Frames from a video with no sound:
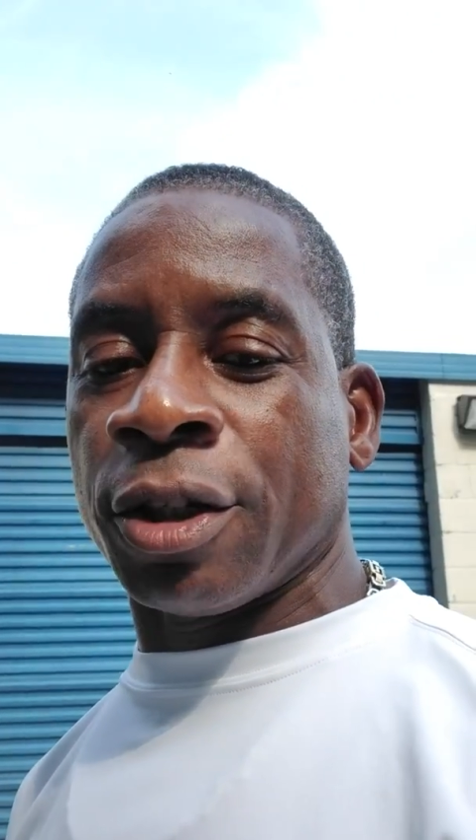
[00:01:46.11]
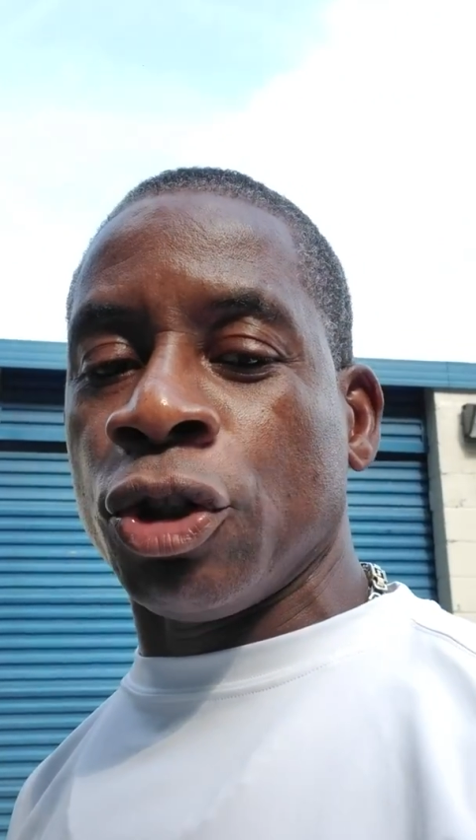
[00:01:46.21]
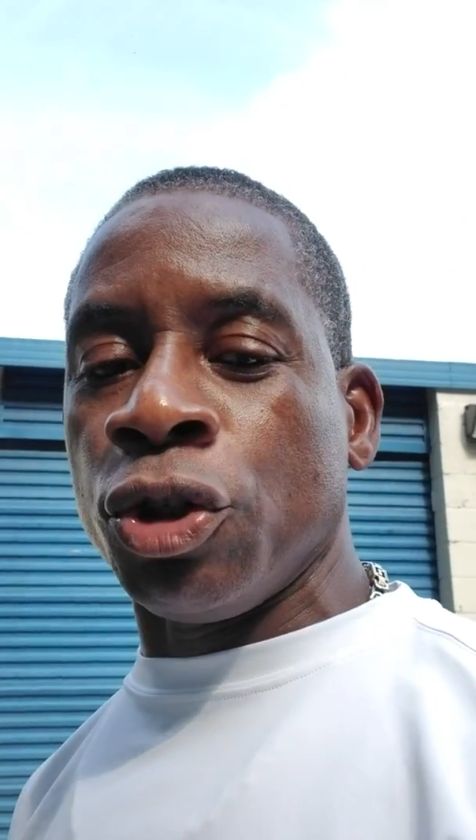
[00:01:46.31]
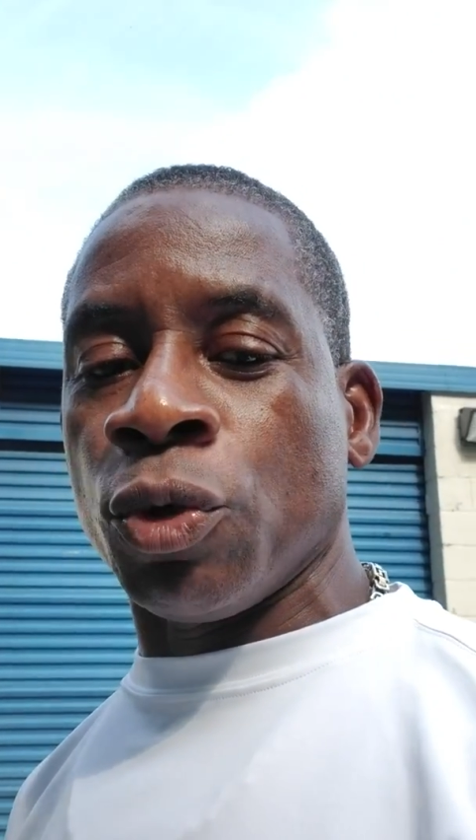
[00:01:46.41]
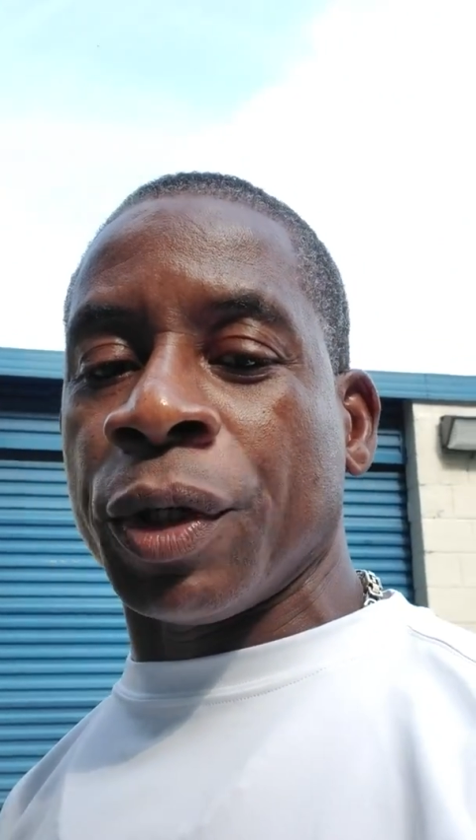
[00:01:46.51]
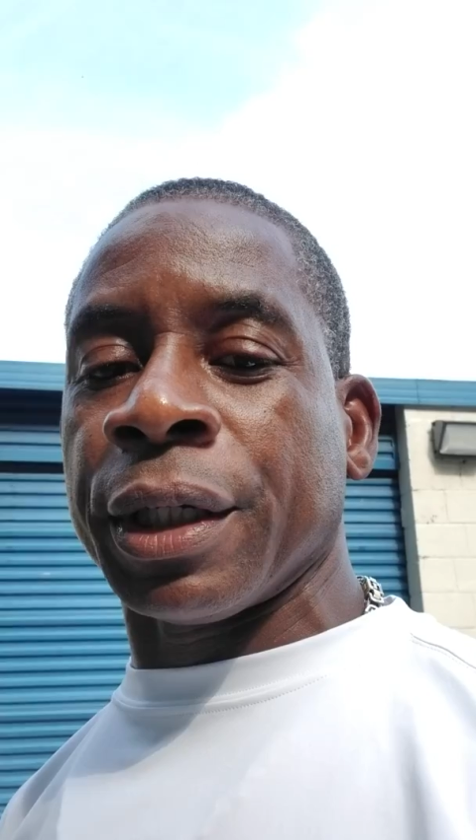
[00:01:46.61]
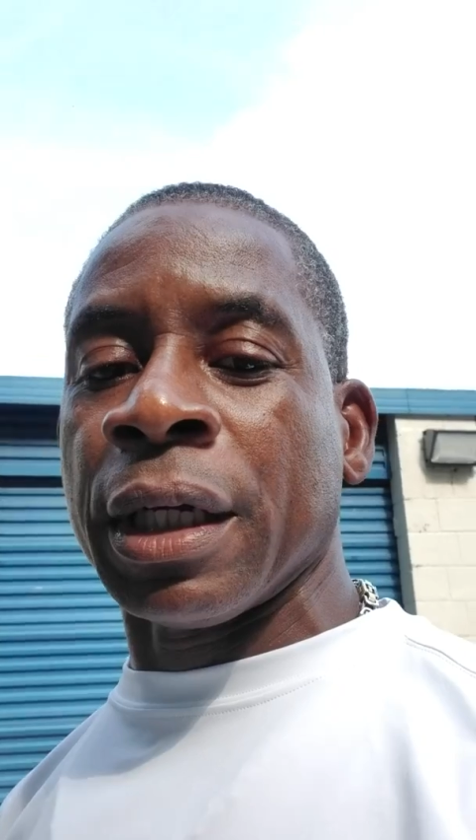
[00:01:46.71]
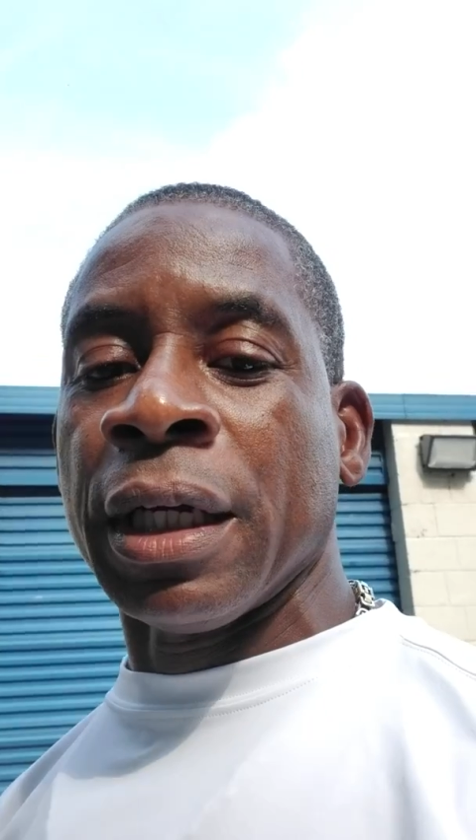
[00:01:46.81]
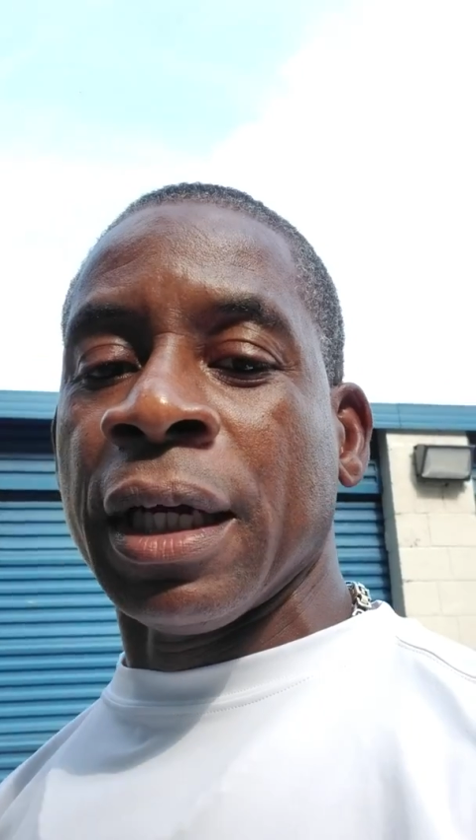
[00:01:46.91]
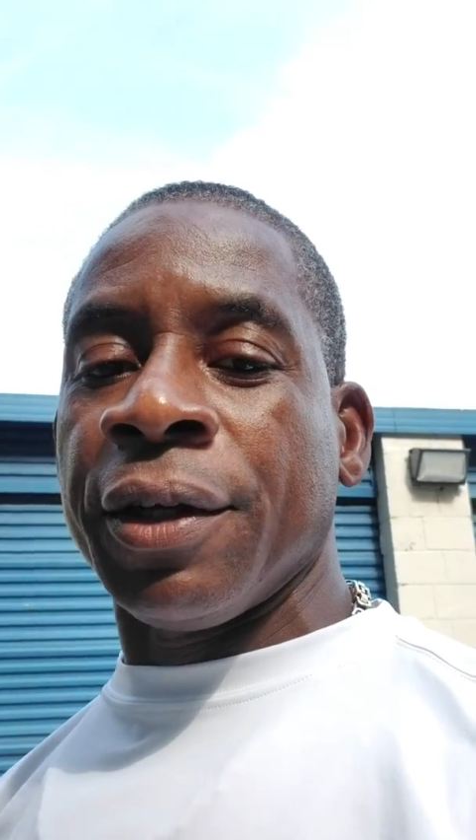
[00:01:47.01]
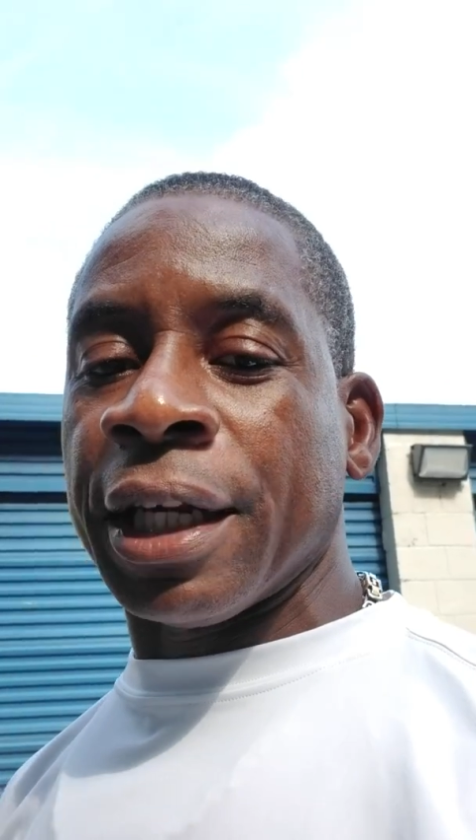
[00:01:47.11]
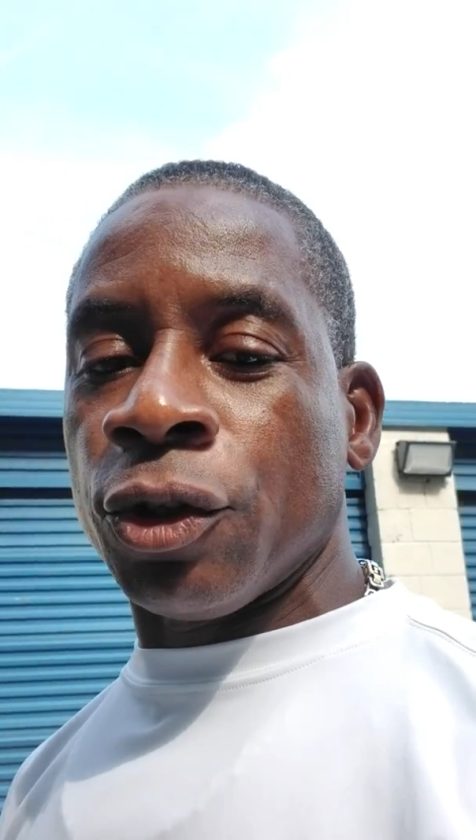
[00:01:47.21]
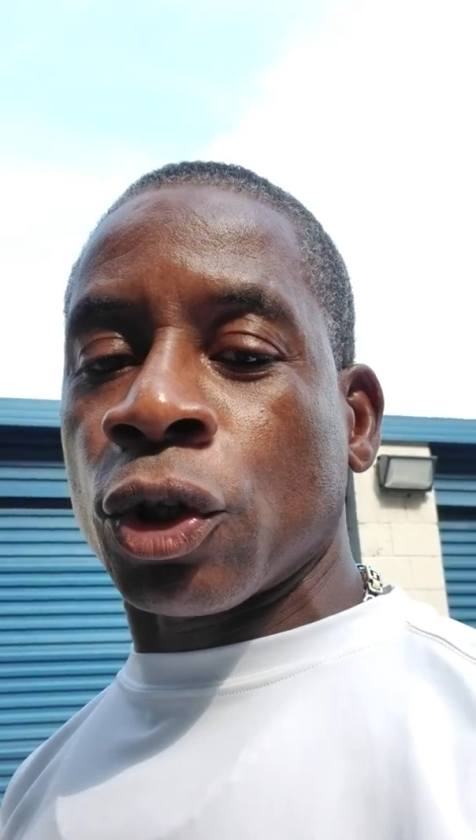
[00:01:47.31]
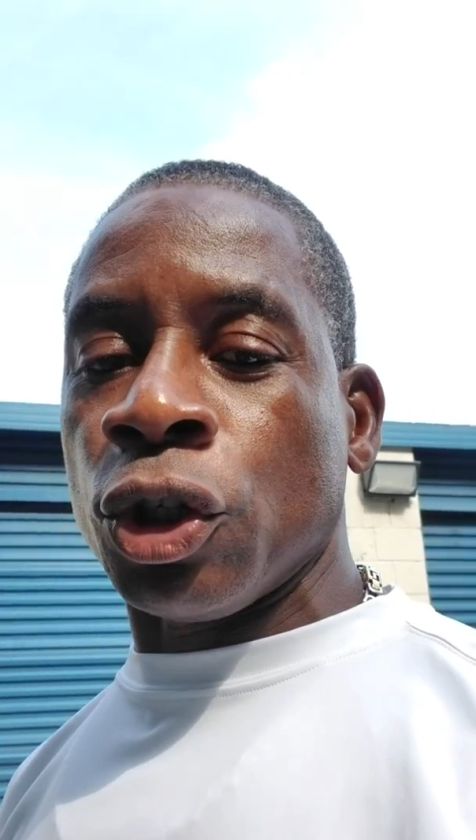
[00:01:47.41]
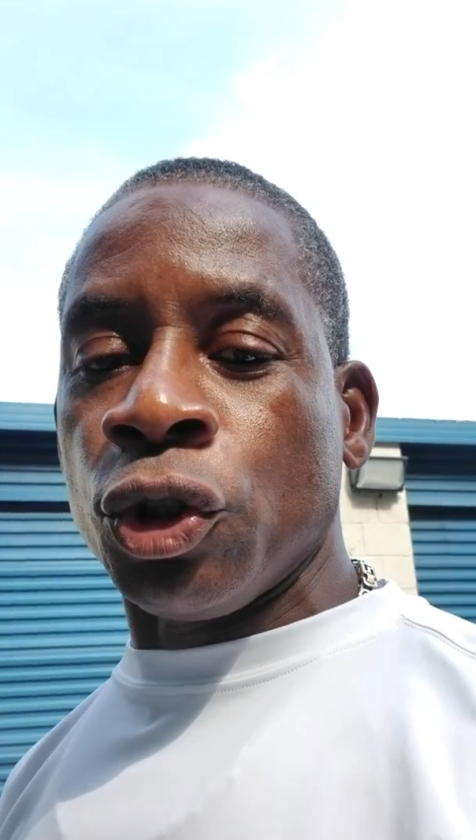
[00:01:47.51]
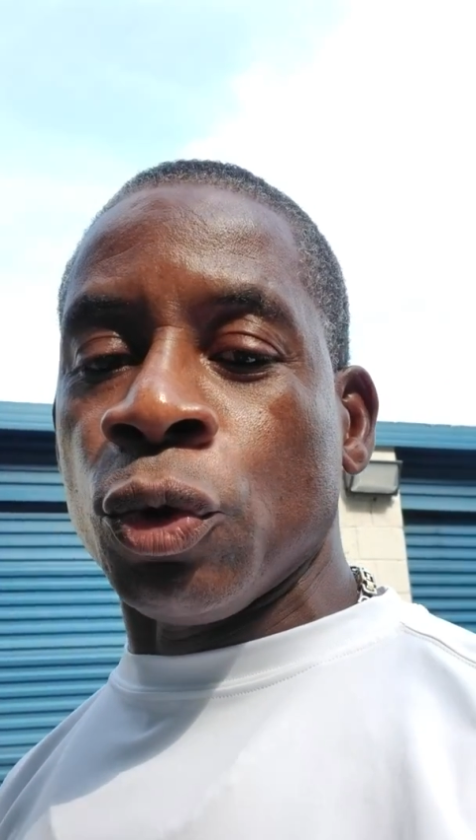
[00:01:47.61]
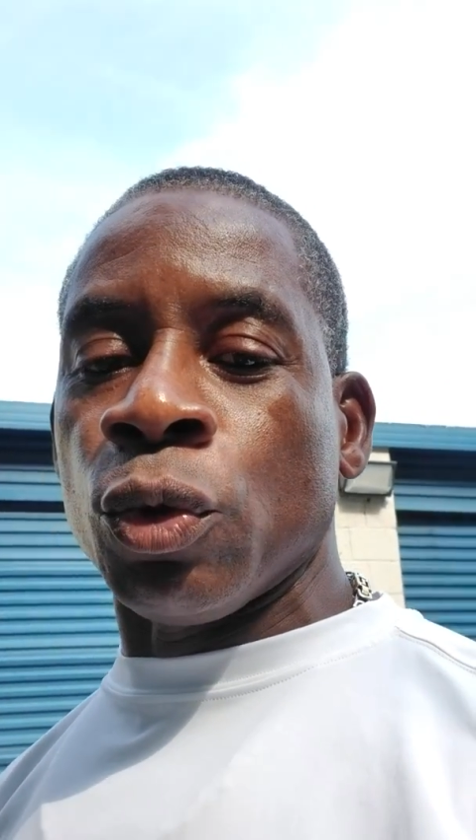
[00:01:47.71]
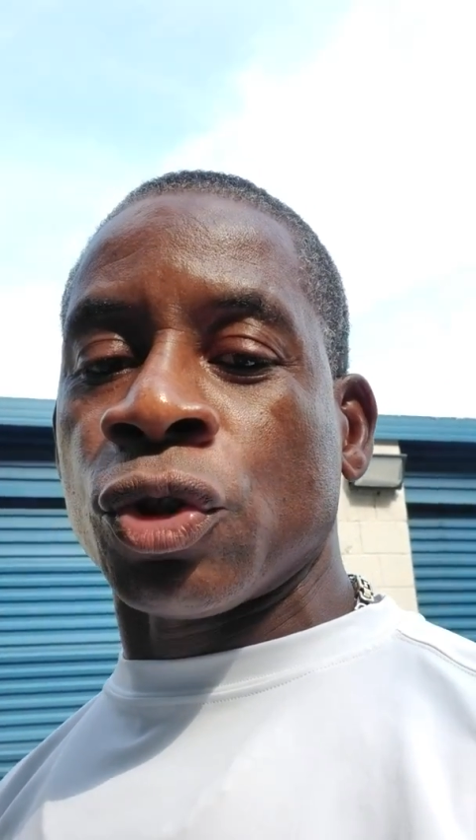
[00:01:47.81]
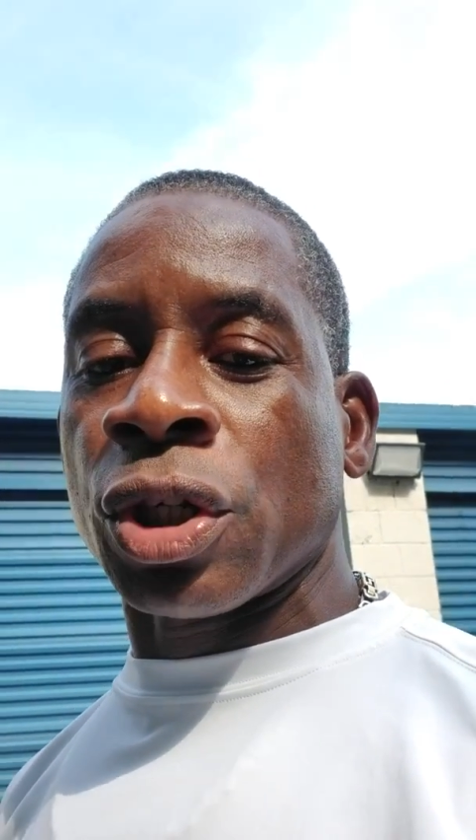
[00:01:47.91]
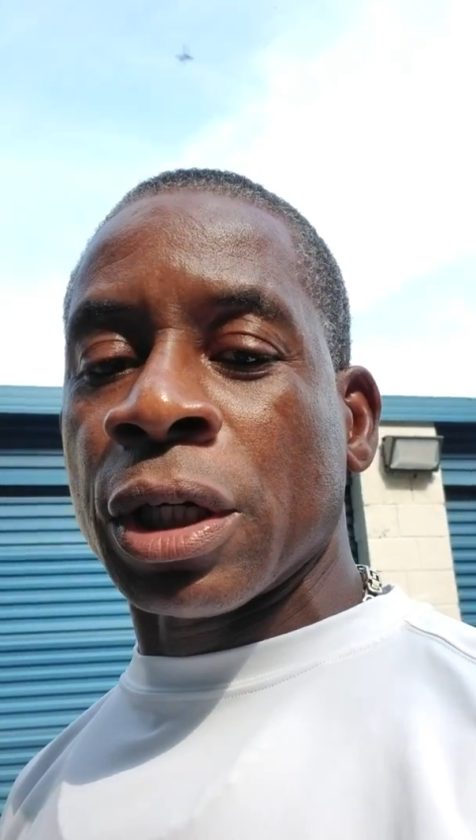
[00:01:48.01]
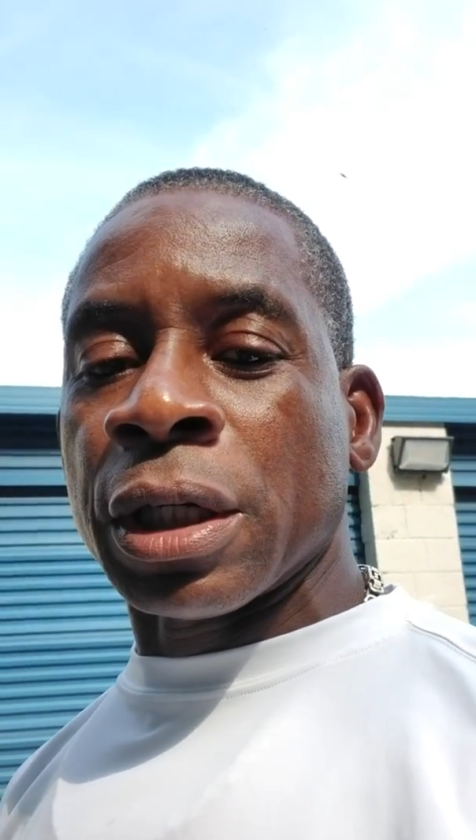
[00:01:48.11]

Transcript: in your unit that you could use